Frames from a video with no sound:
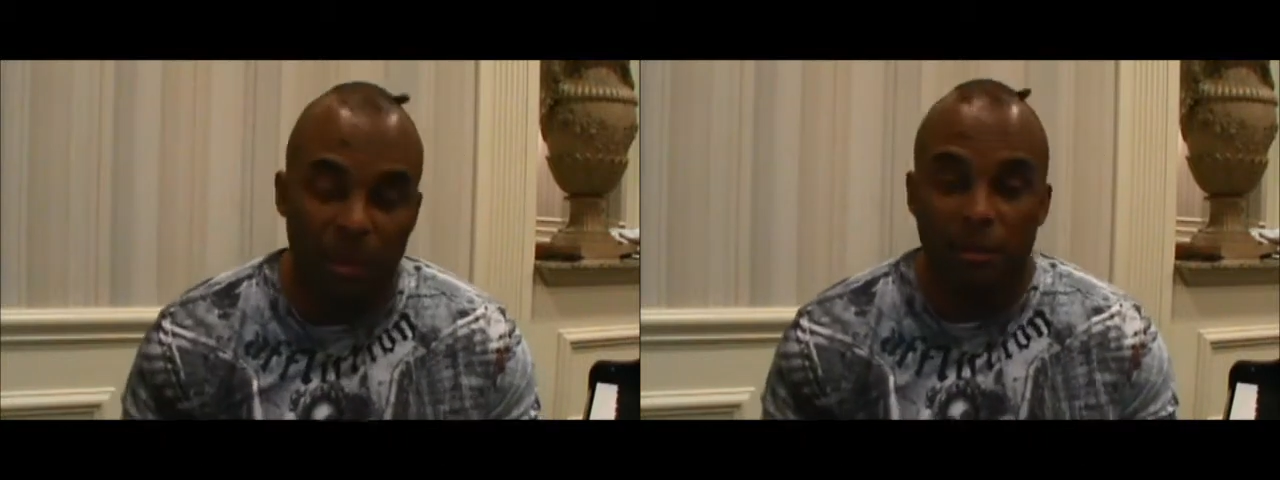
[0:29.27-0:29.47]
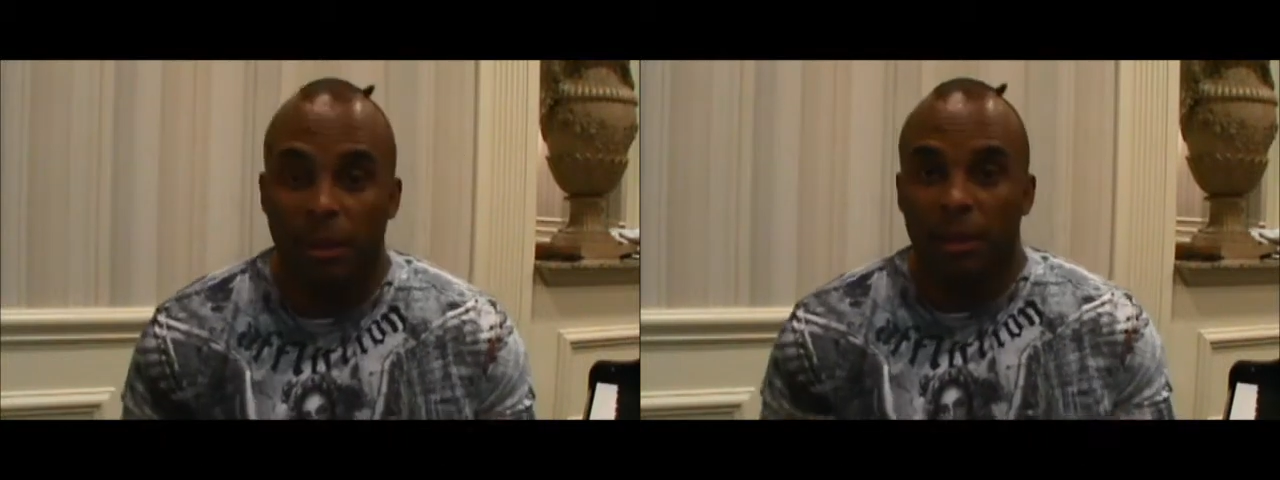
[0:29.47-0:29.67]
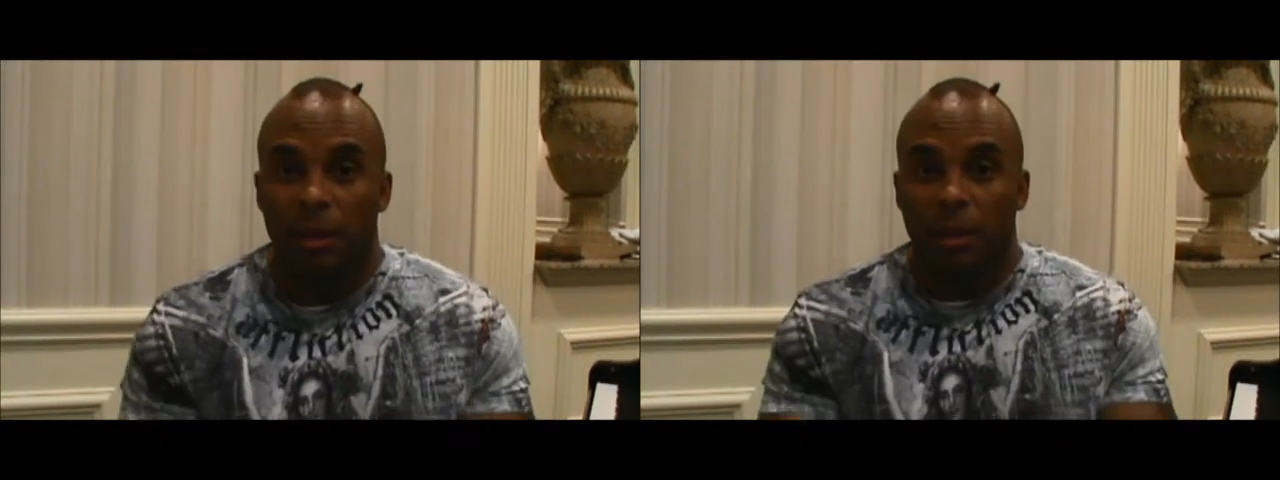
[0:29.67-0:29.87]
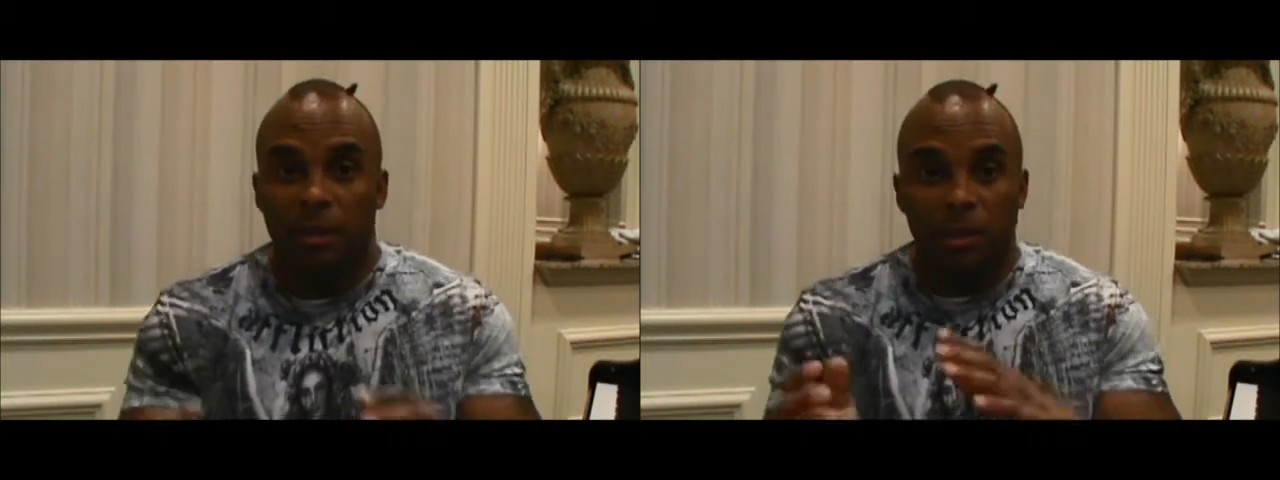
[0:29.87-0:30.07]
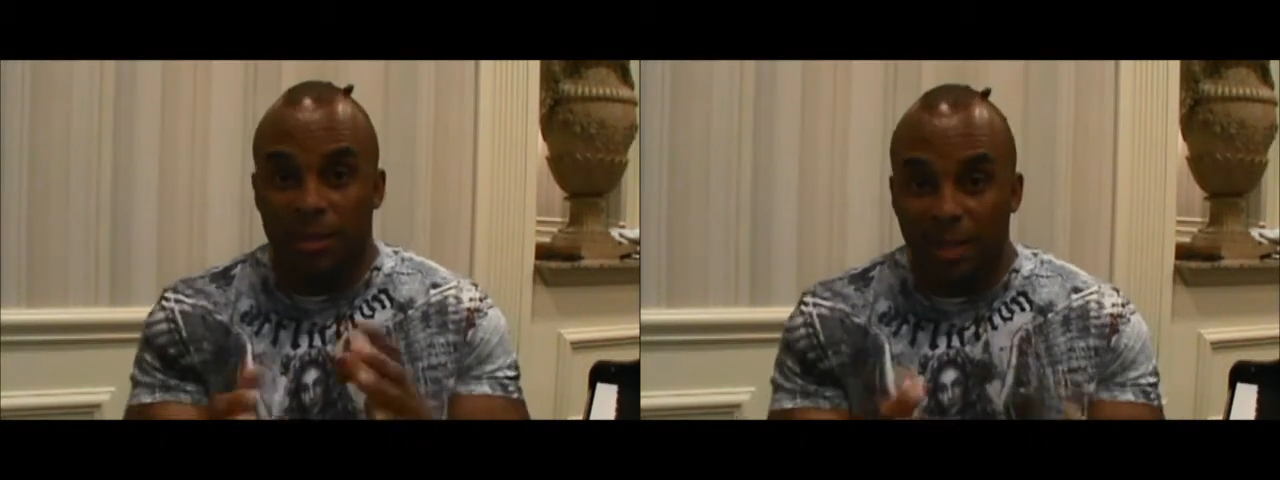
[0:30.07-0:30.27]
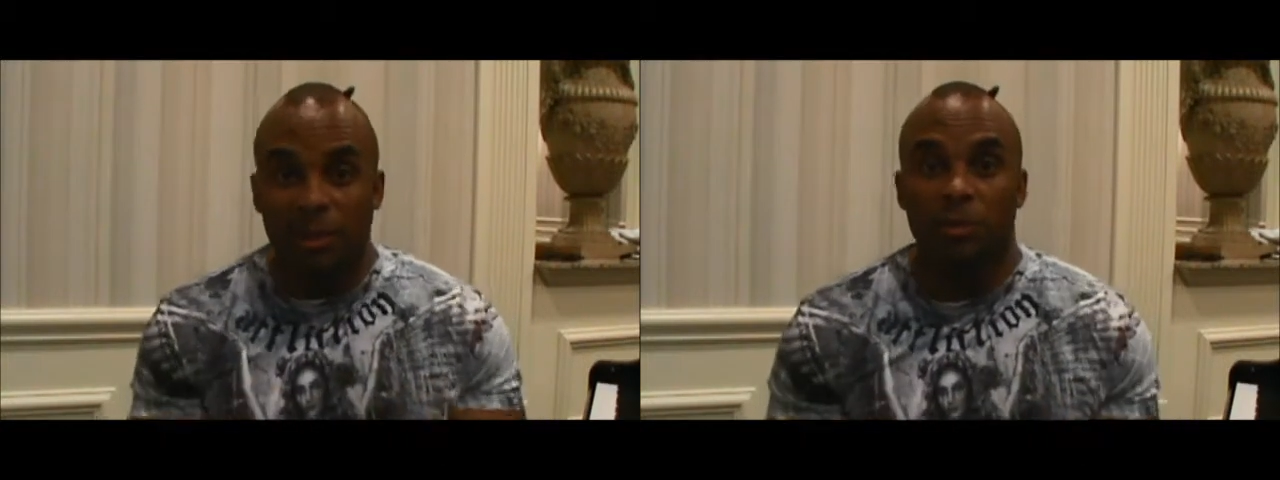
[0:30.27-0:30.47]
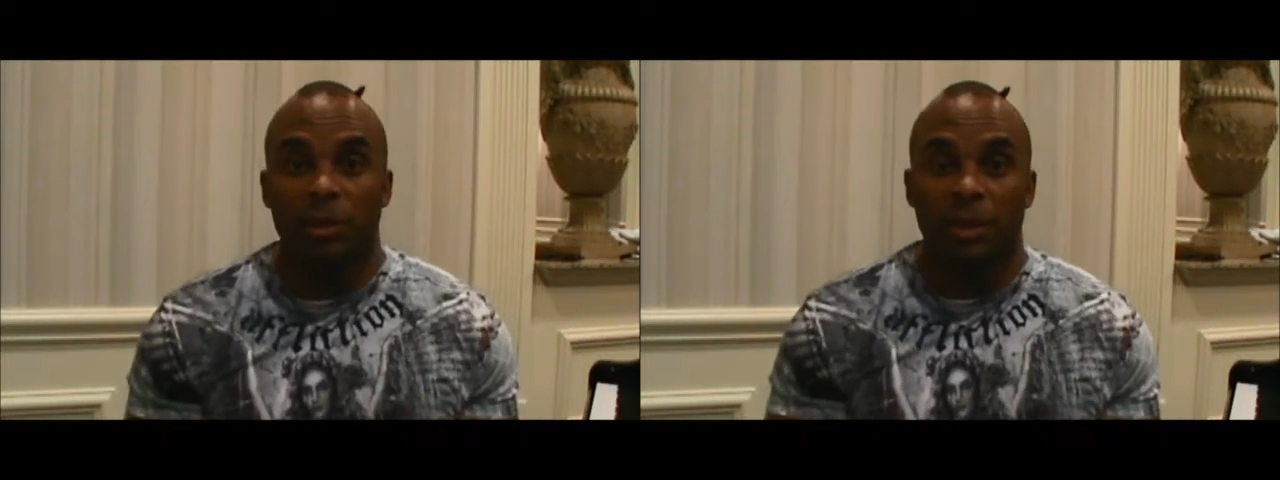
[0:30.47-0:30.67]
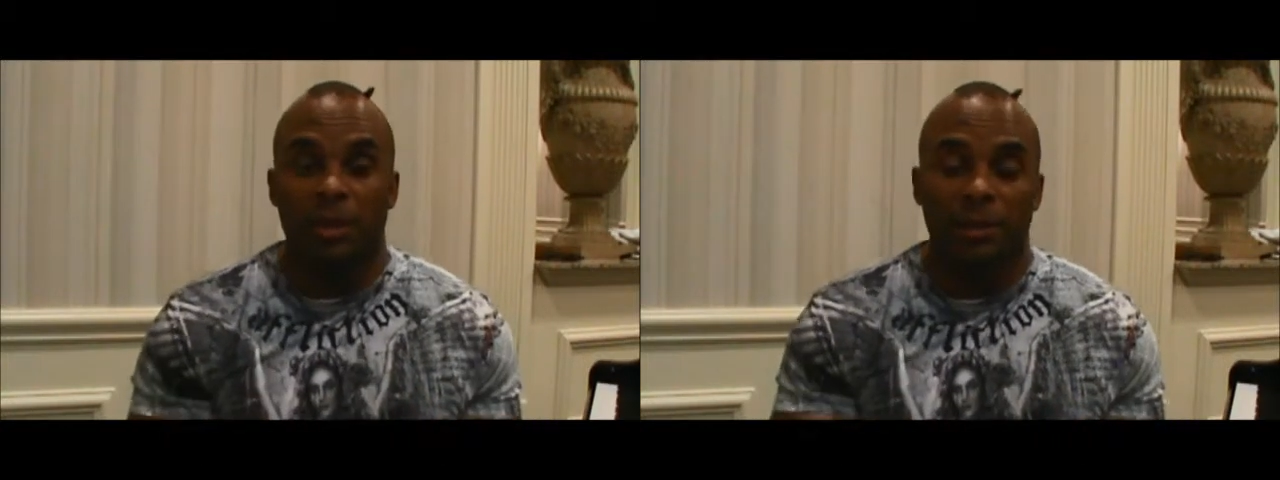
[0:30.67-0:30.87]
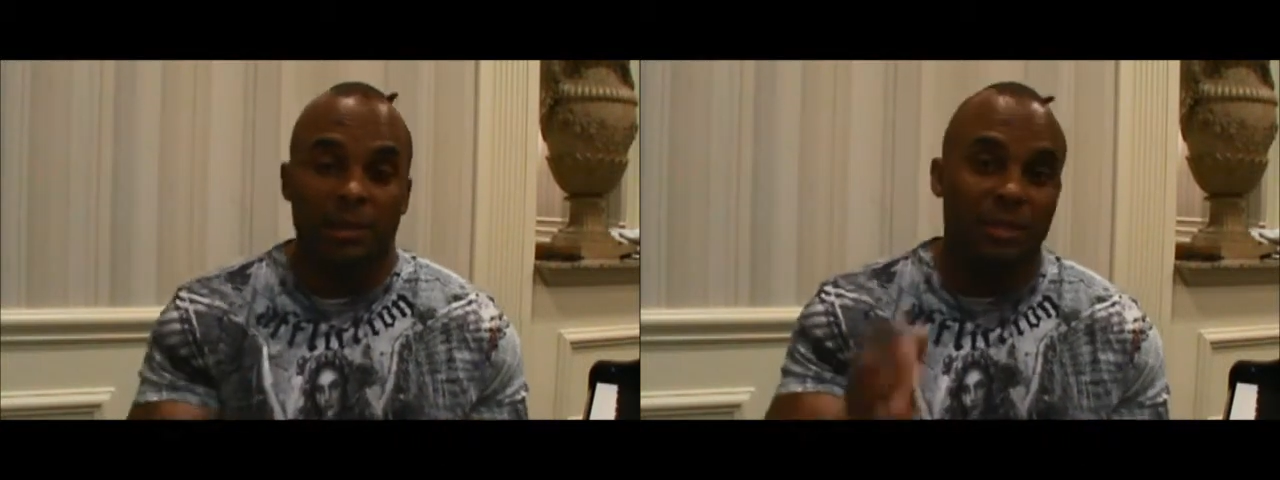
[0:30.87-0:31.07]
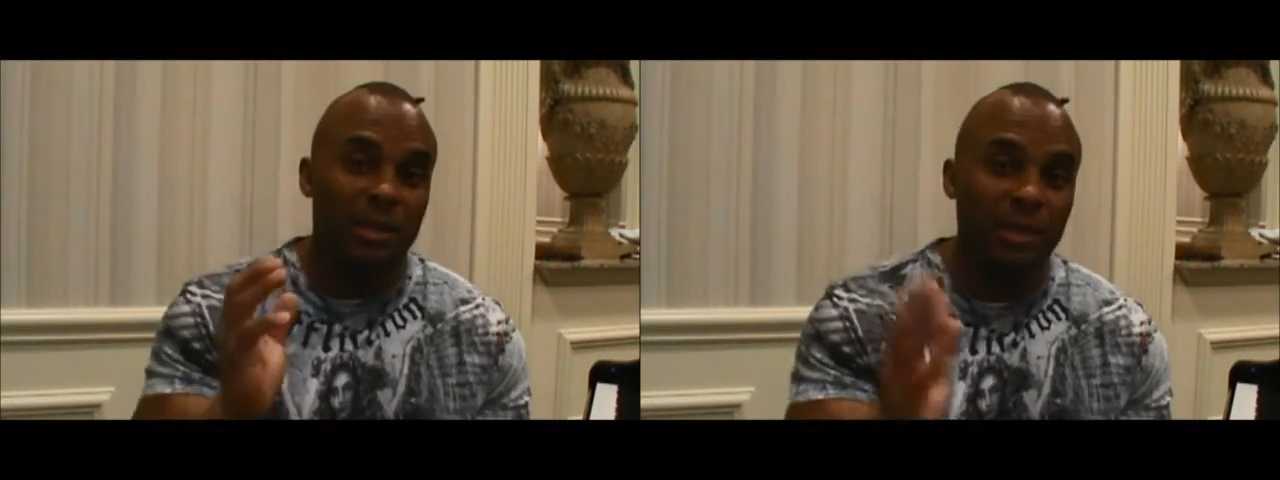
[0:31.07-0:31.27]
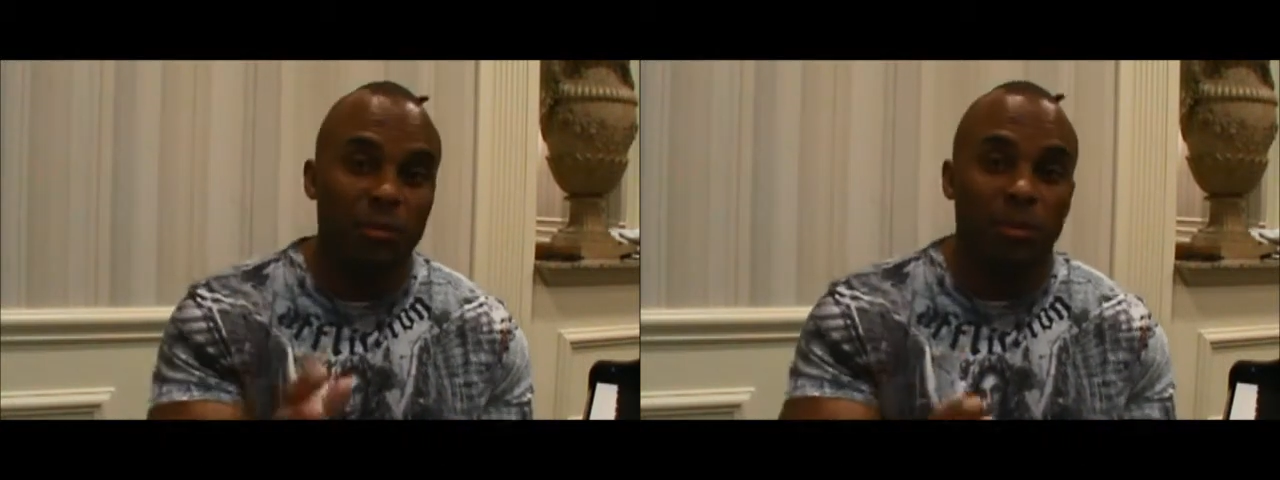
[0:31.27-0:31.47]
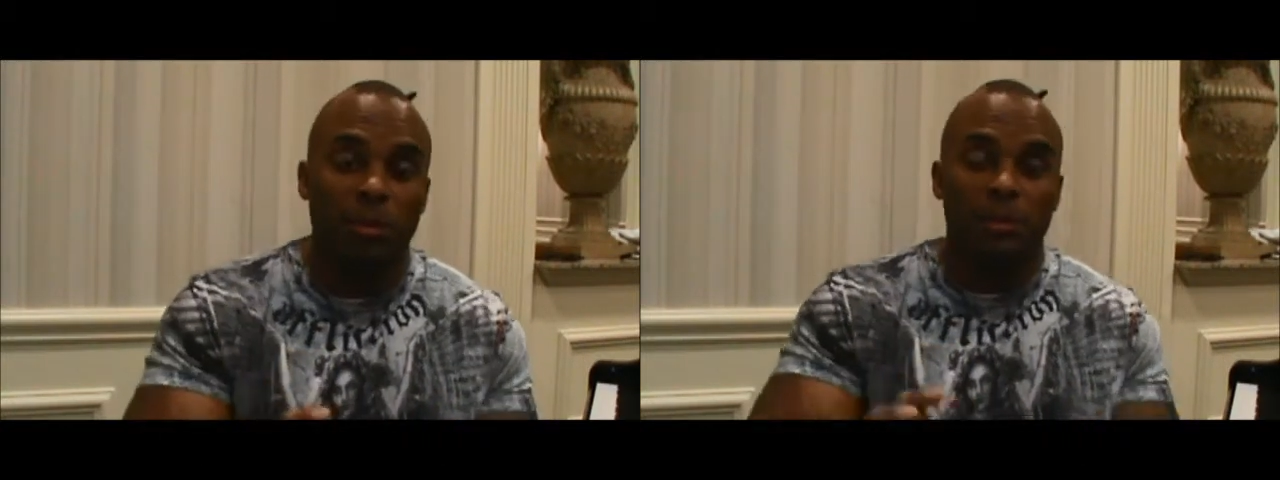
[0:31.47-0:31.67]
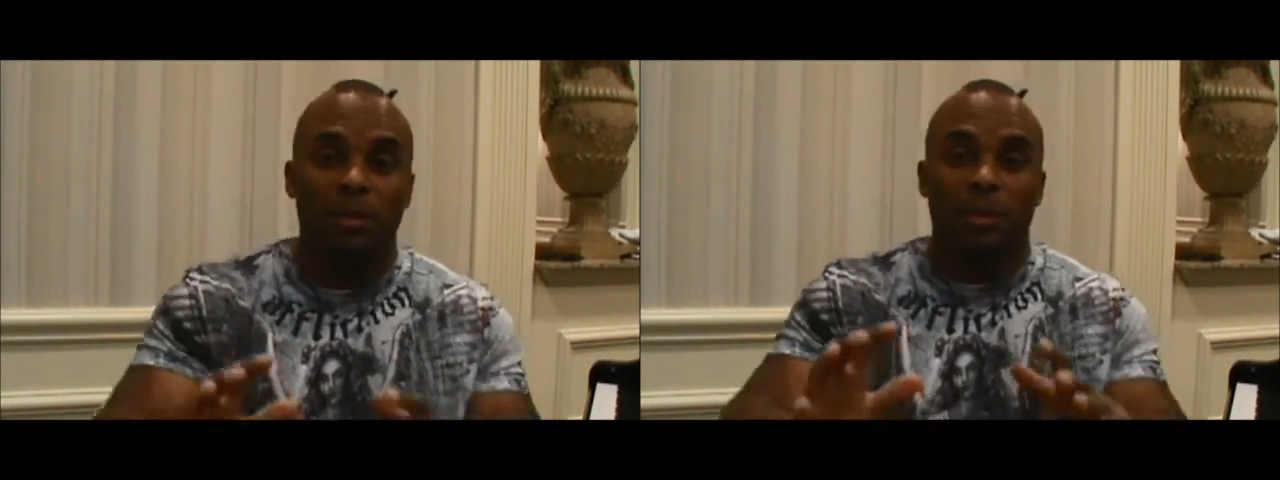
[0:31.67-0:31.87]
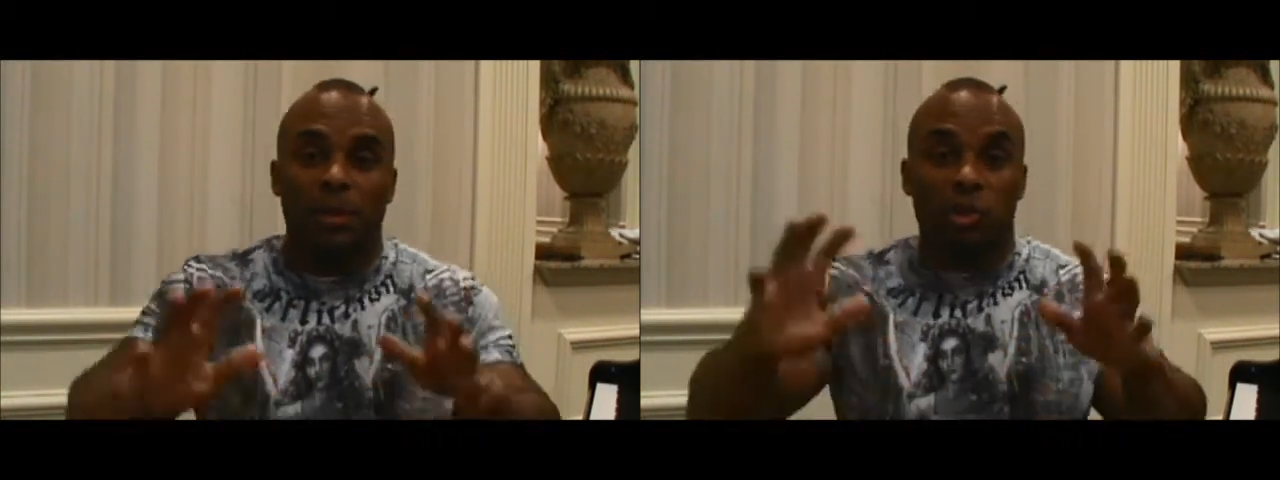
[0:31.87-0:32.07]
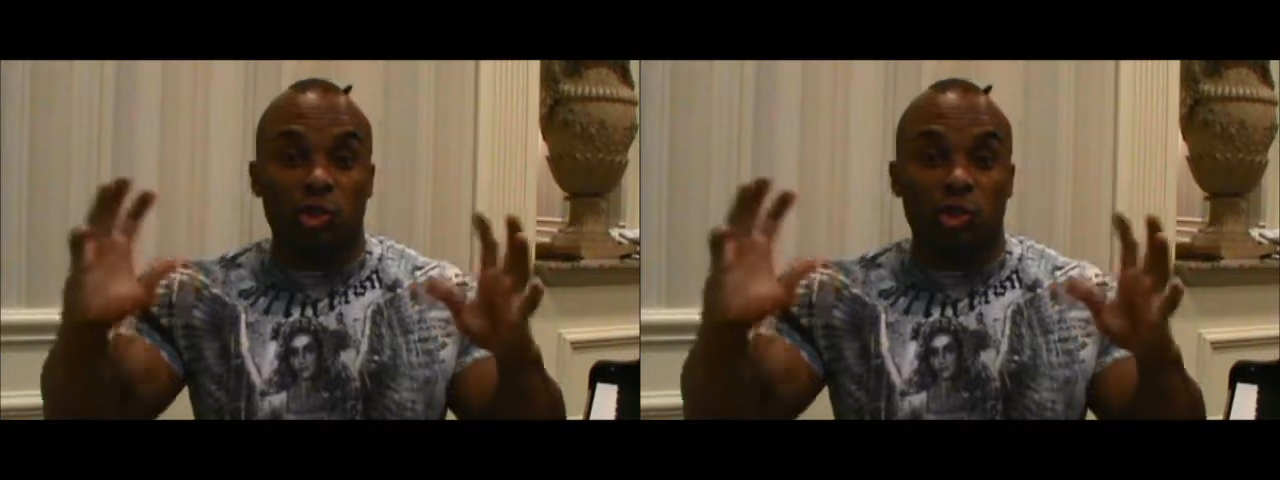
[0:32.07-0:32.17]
And I'm here to tell you and teach you and